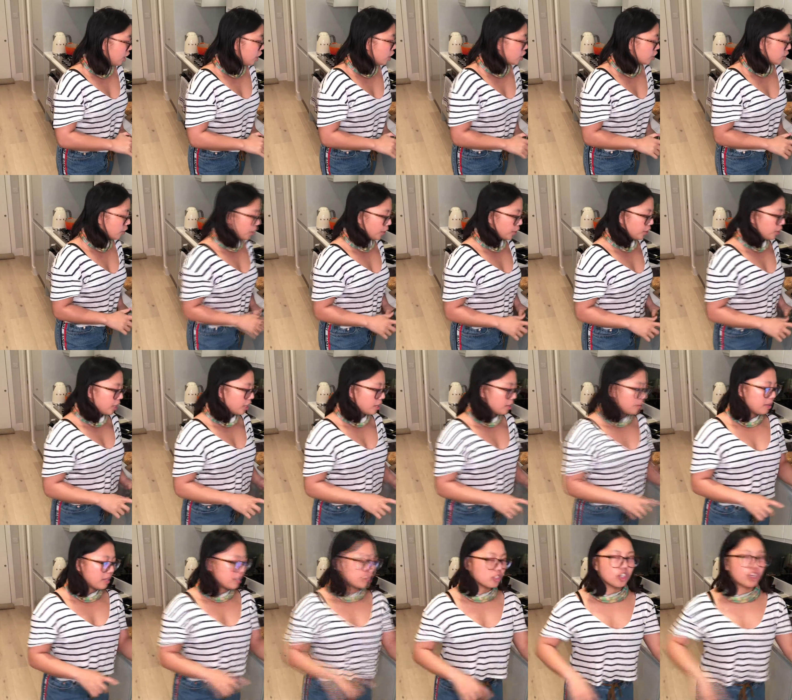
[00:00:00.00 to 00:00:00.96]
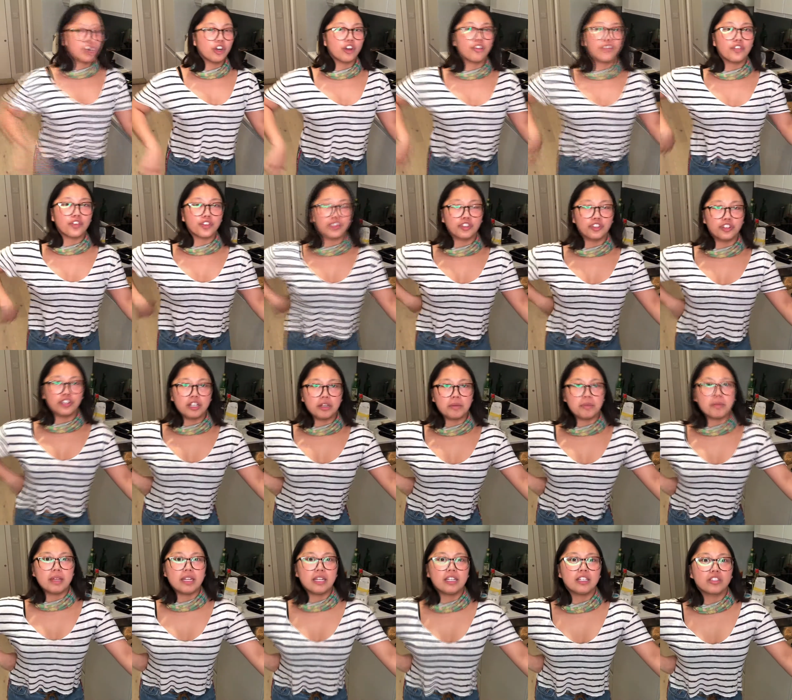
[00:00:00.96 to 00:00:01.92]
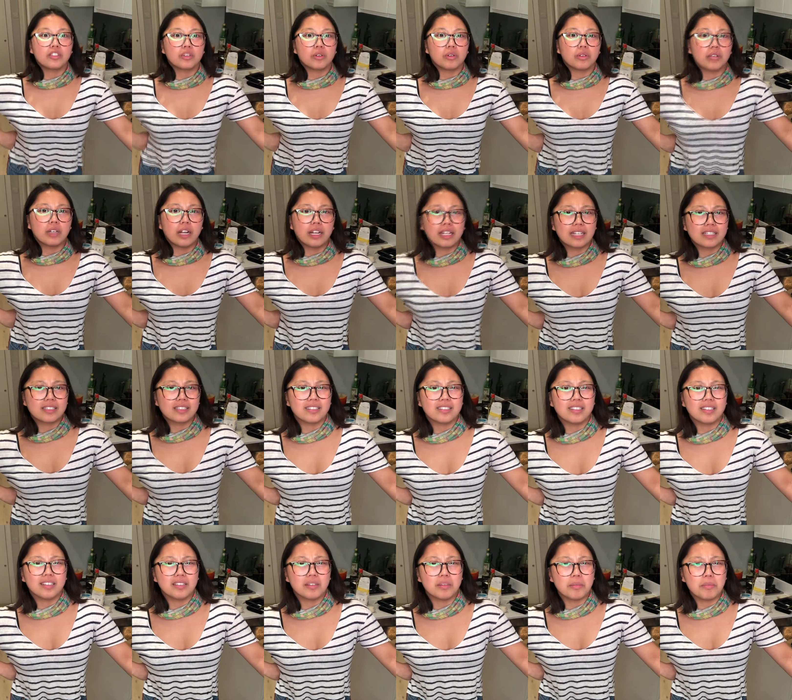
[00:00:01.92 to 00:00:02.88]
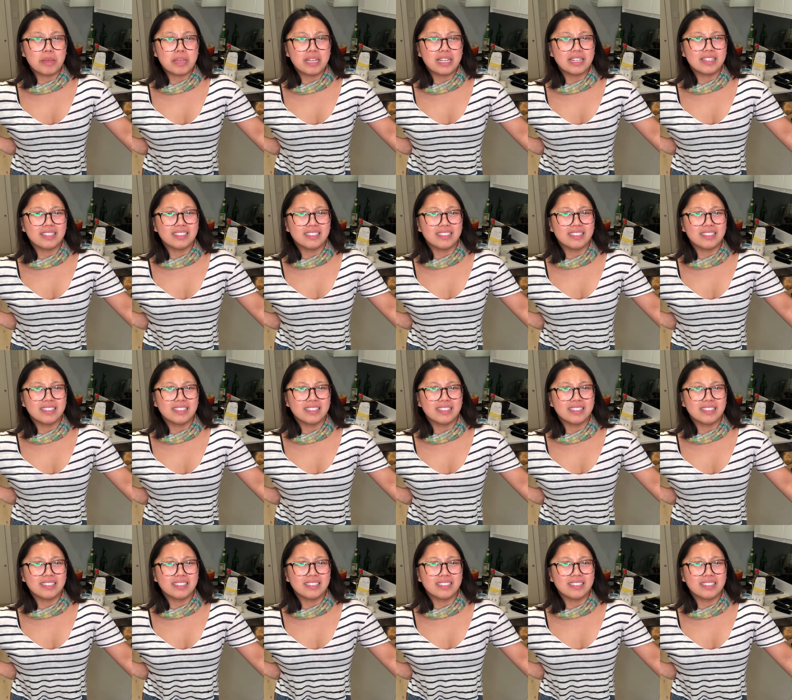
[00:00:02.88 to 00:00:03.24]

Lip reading: So I think it means cook for 30 minutes or I guess until the meat is